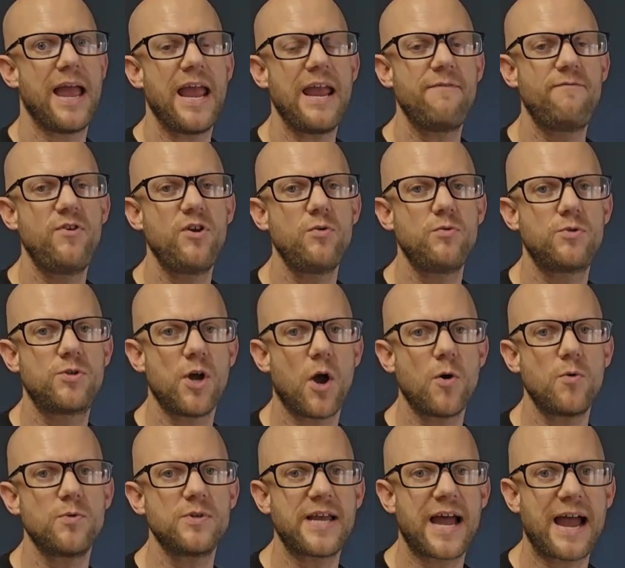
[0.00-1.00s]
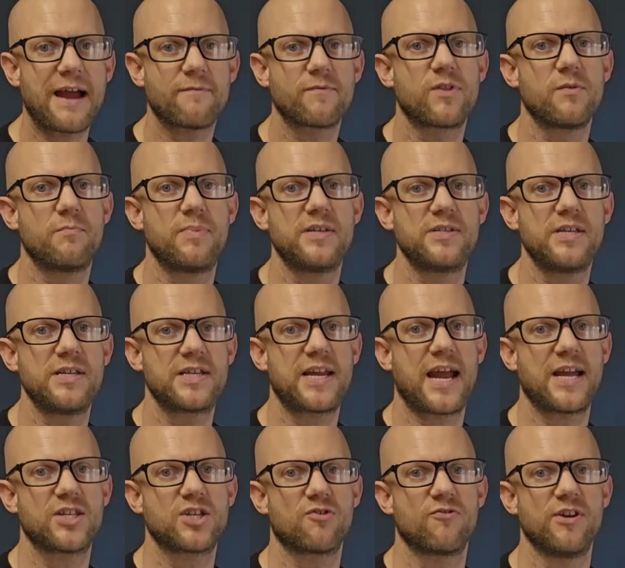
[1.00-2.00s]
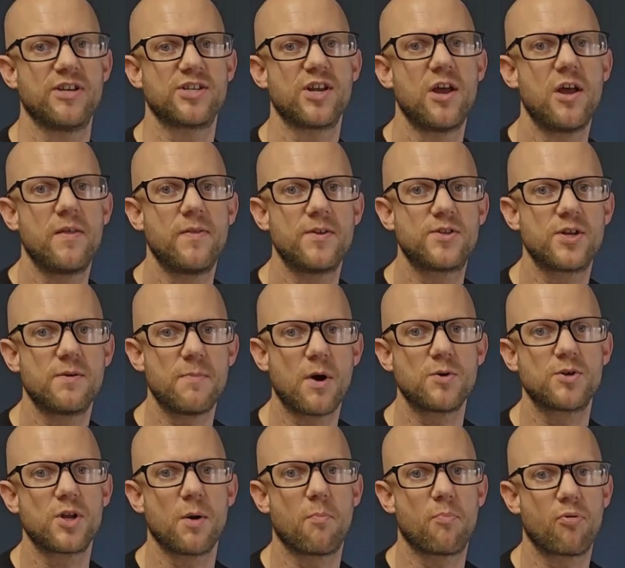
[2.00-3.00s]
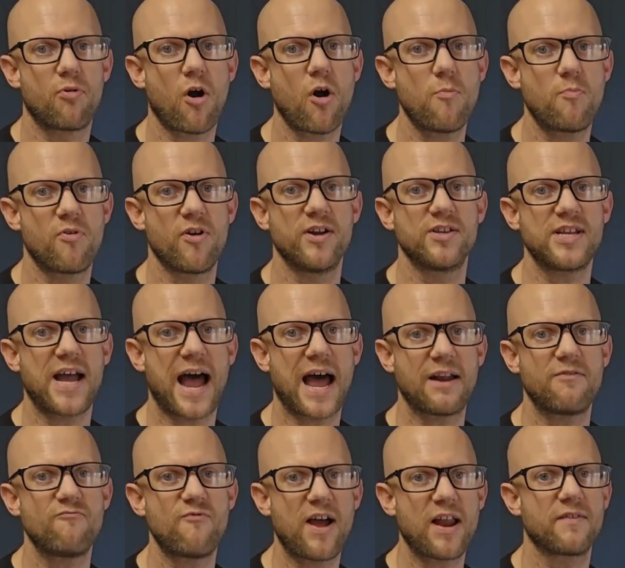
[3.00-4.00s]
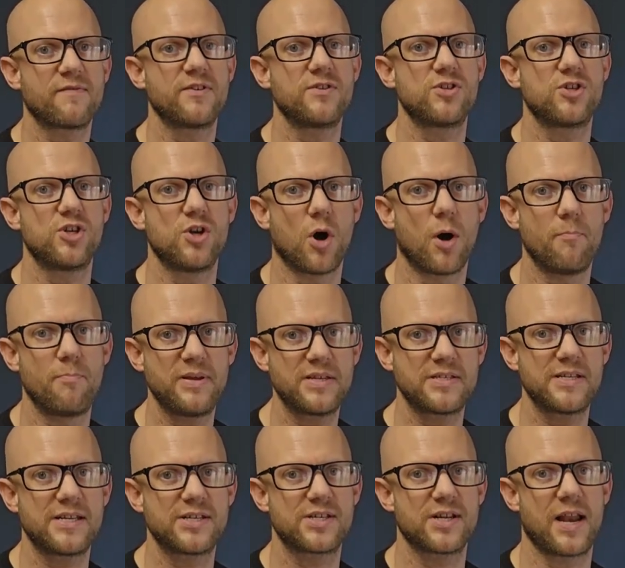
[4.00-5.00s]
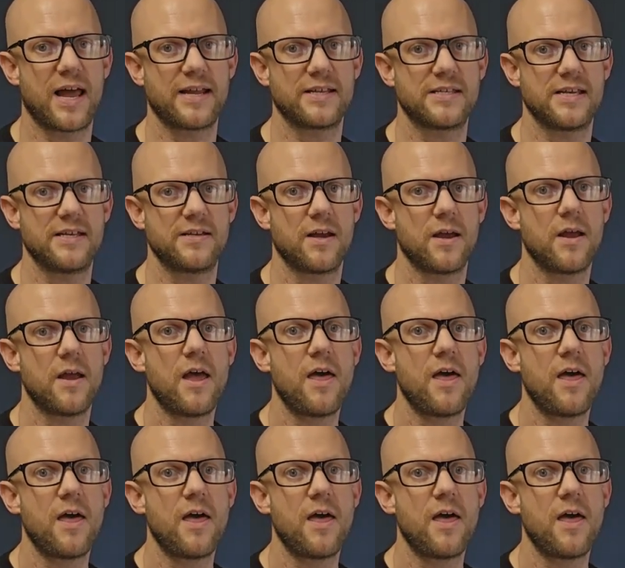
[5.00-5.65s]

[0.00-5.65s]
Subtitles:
If you don't have the business categories that are most appropriate and relevant to your business selected,